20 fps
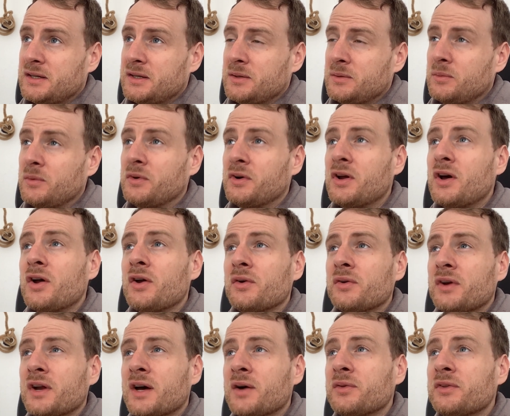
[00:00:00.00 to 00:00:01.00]
well no,
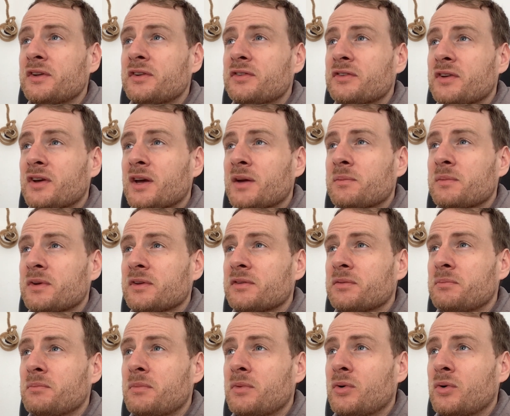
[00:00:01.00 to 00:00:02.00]
now this time it's
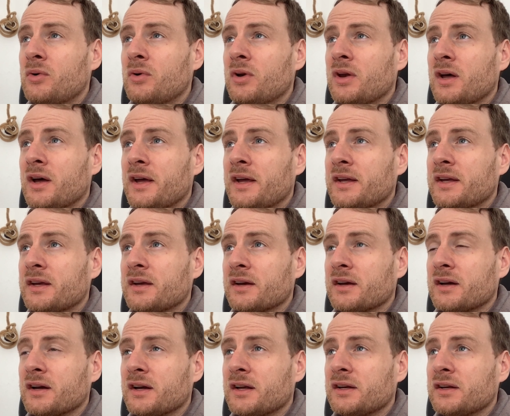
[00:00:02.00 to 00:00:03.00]
more like a
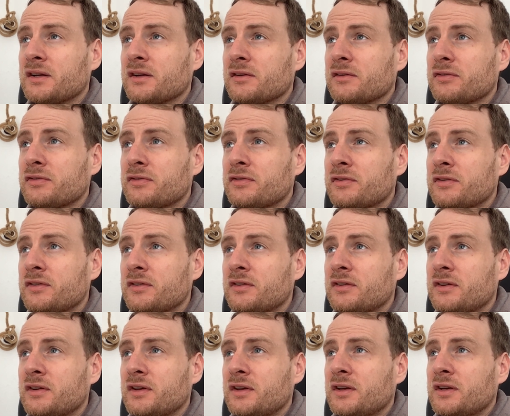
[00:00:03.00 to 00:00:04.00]
kind of,
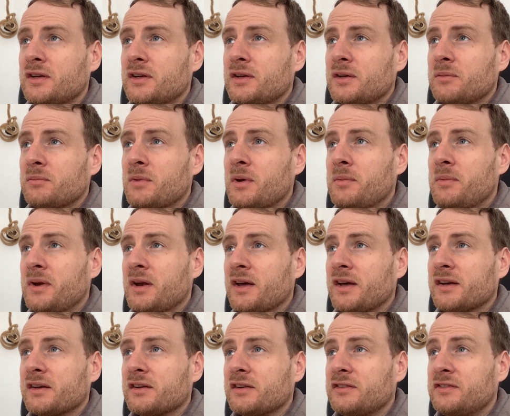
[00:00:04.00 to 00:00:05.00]
maybe
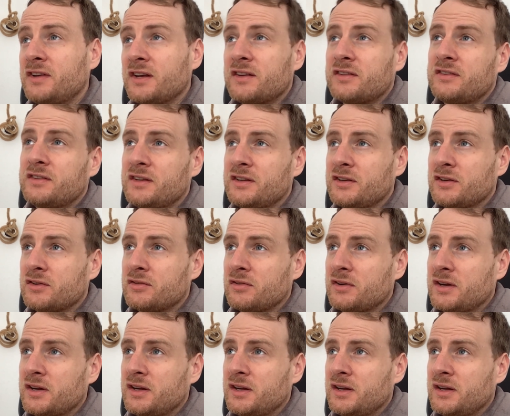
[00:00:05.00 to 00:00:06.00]
like a 60
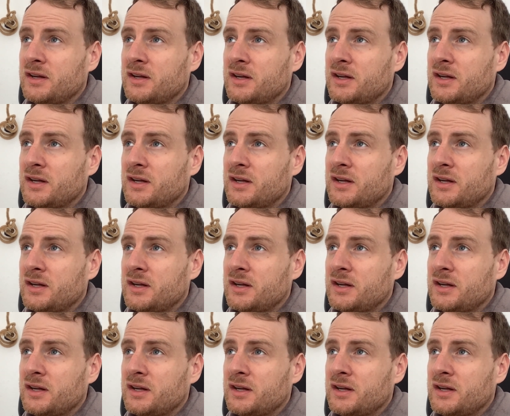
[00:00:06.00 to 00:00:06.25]
degree